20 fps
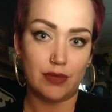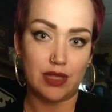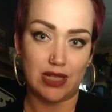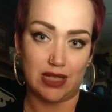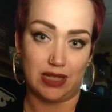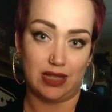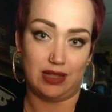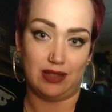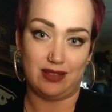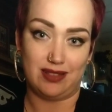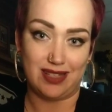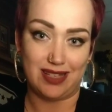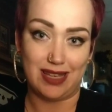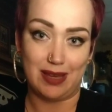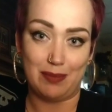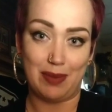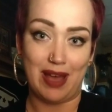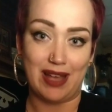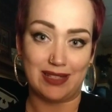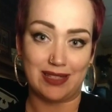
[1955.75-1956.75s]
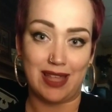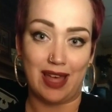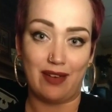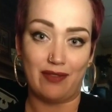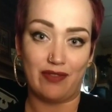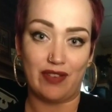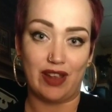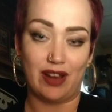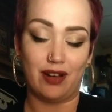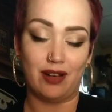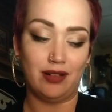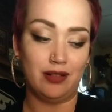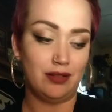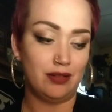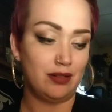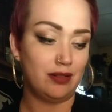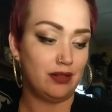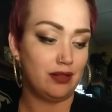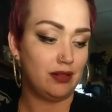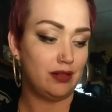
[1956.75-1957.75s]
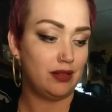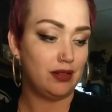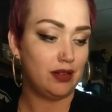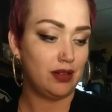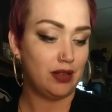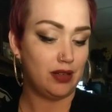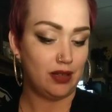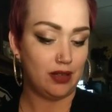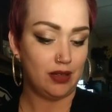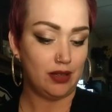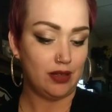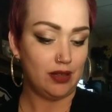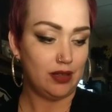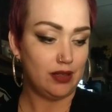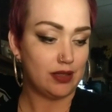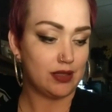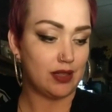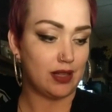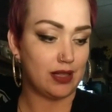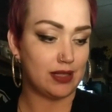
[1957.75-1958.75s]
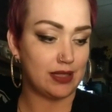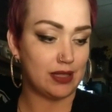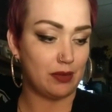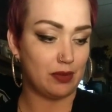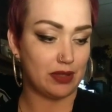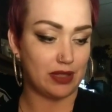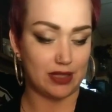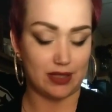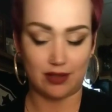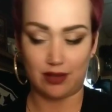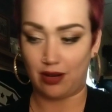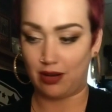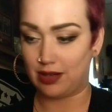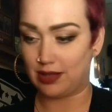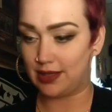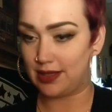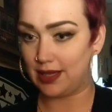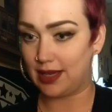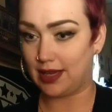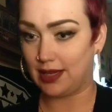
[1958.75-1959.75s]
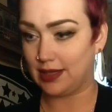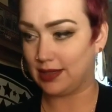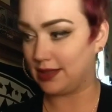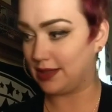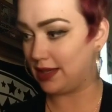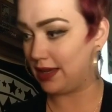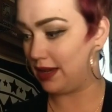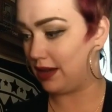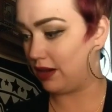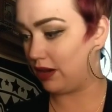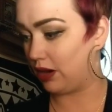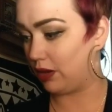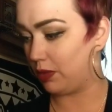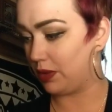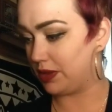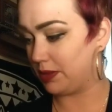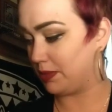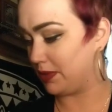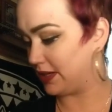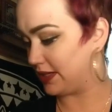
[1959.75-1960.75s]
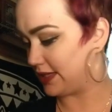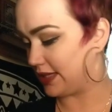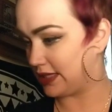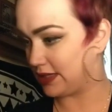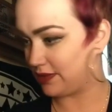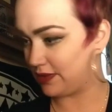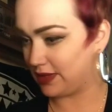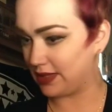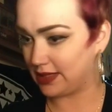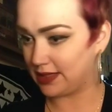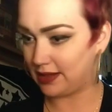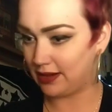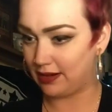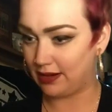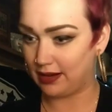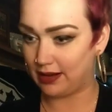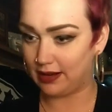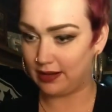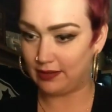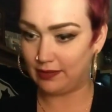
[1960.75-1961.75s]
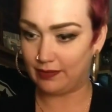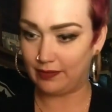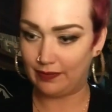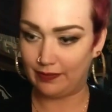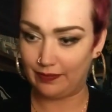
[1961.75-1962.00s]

to get past that fear. So let's see what this card says, or what the book says for this card.